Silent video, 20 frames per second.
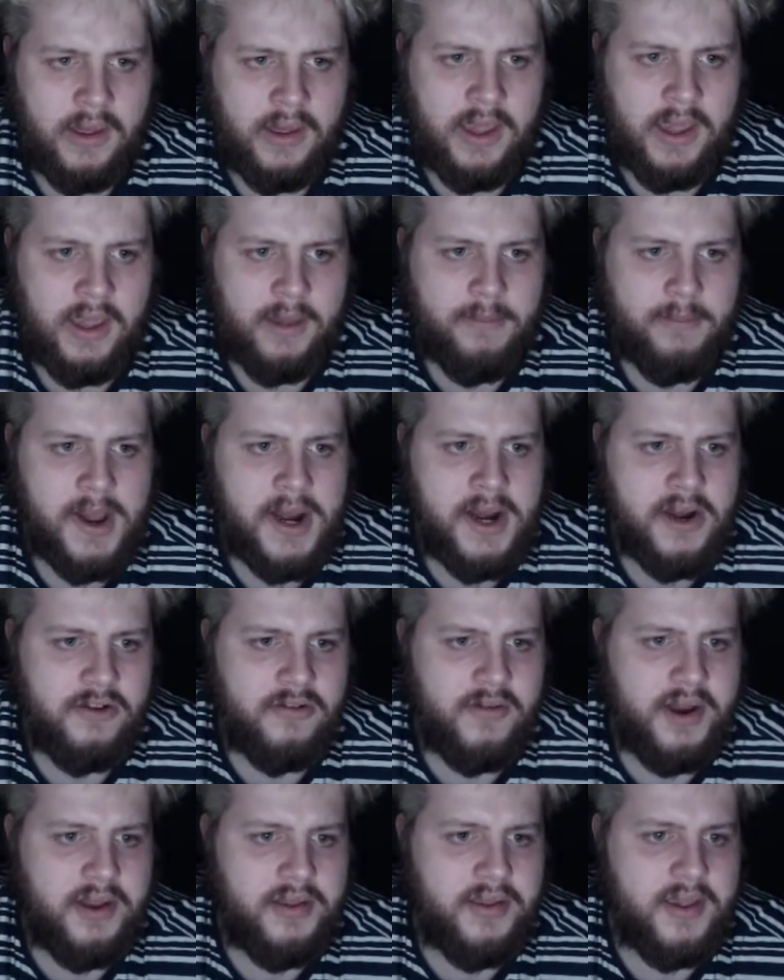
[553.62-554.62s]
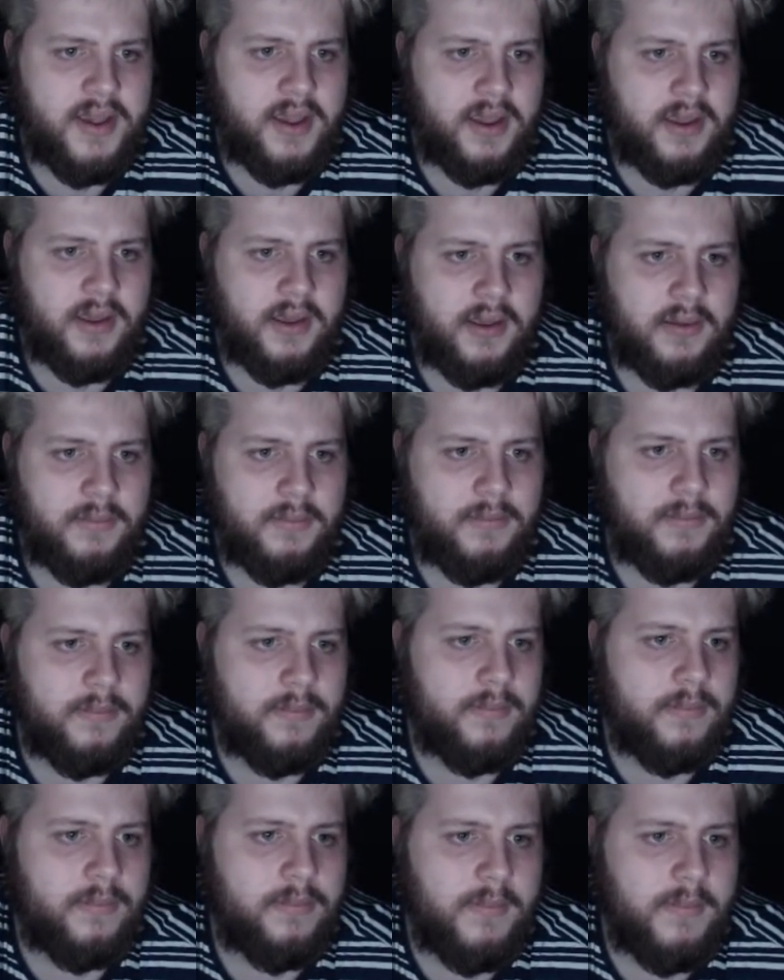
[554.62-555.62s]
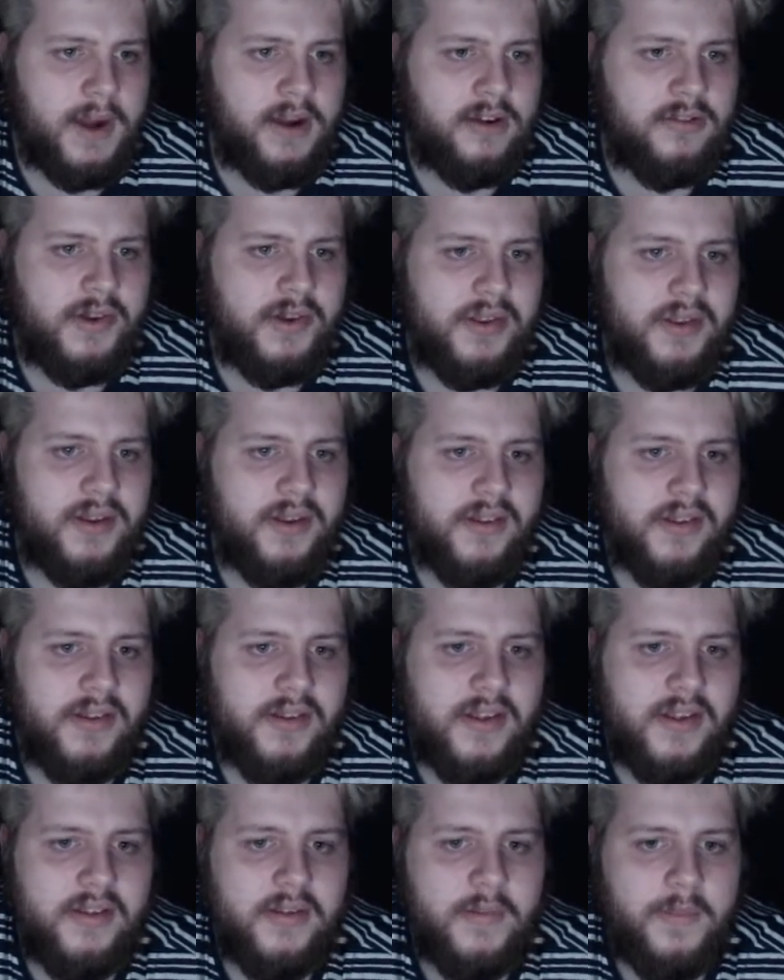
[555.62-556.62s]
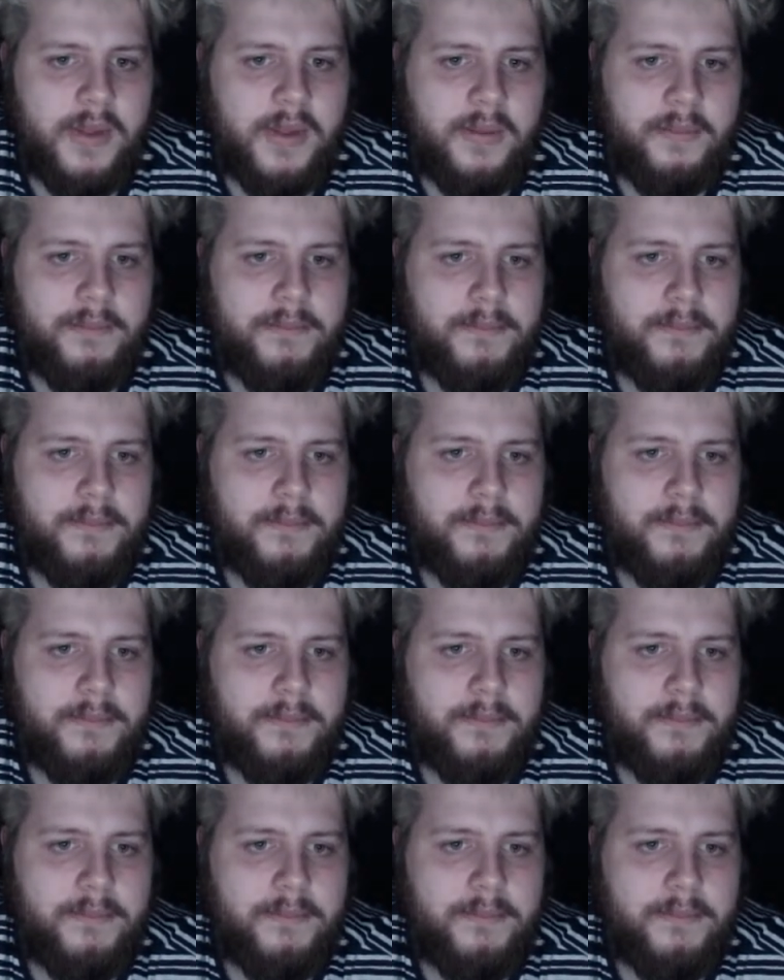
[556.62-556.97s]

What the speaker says: Manager rating. Manager rating is a system that